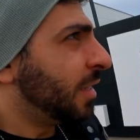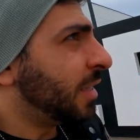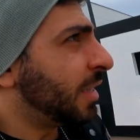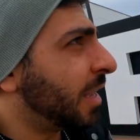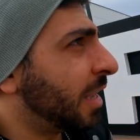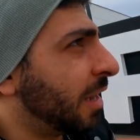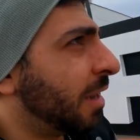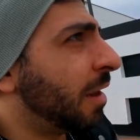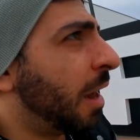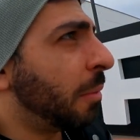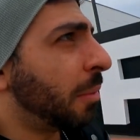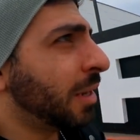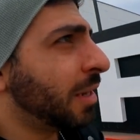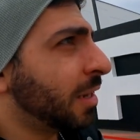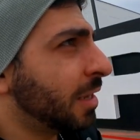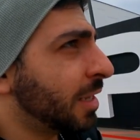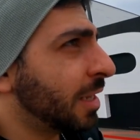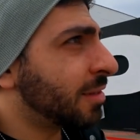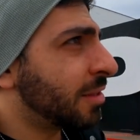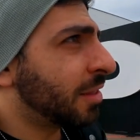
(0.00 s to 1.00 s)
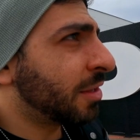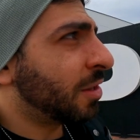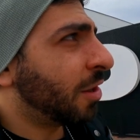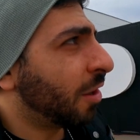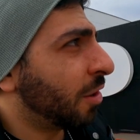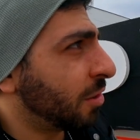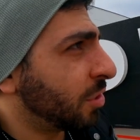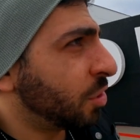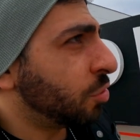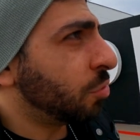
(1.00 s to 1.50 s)
Yeah, I'm gonna get to the
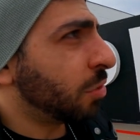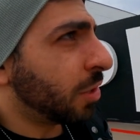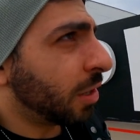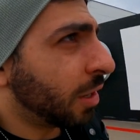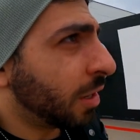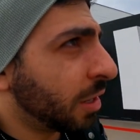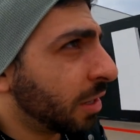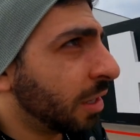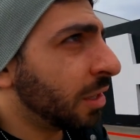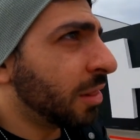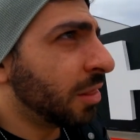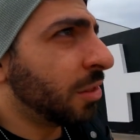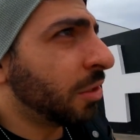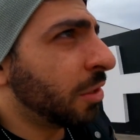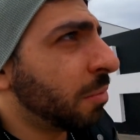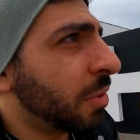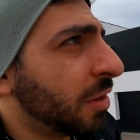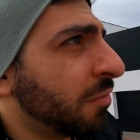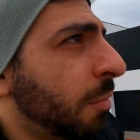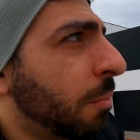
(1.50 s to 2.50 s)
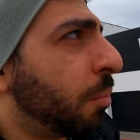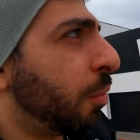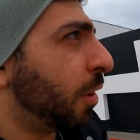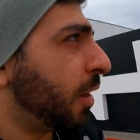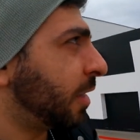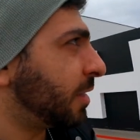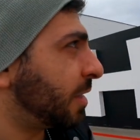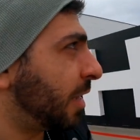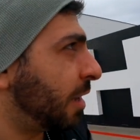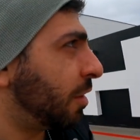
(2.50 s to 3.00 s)
car and do a little bit of a
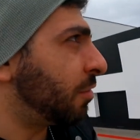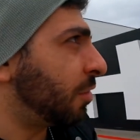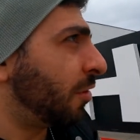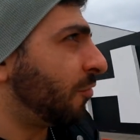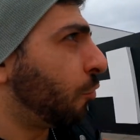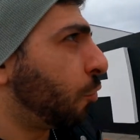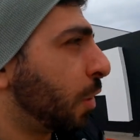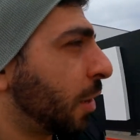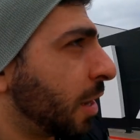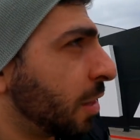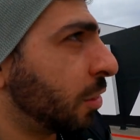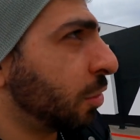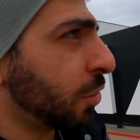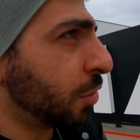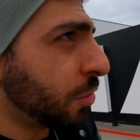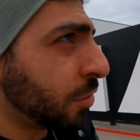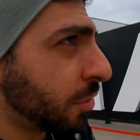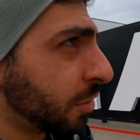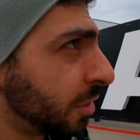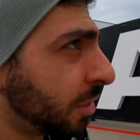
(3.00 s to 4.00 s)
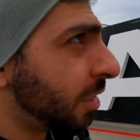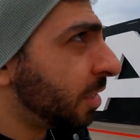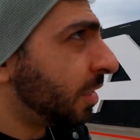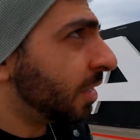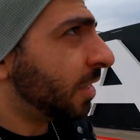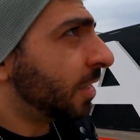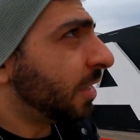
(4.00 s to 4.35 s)
breakdown of what I learned.